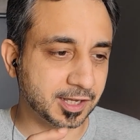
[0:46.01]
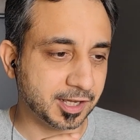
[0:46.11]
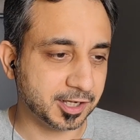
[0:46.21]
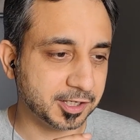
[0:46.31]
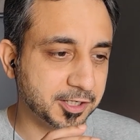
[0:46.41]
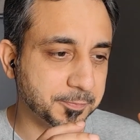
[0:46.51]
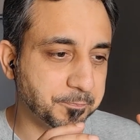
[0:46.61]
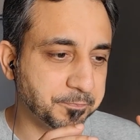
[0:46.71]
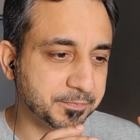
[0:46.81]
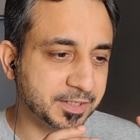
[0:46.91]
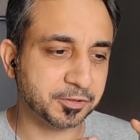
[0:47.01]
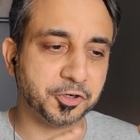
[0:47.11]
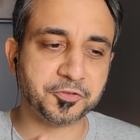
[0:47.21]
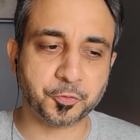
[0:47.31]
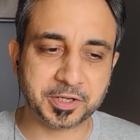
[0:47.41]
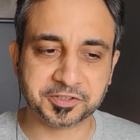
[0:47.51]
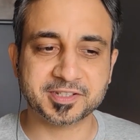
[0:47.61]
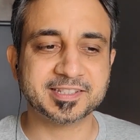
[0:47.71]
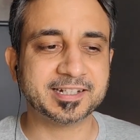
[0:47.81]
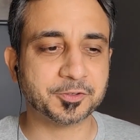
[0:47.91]
There were a lot of
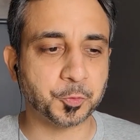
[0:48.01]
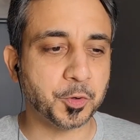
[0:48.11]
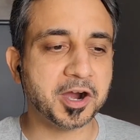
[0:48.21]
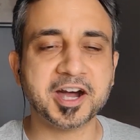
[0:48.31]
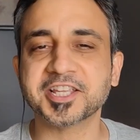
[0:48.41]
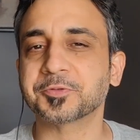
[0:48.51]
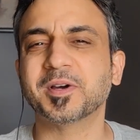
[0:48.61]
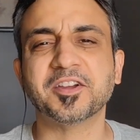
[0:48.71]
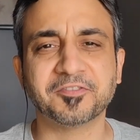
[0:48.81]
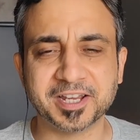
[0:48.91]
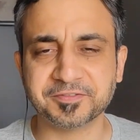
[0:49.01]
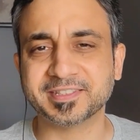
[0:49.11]
questions that were asked by 5,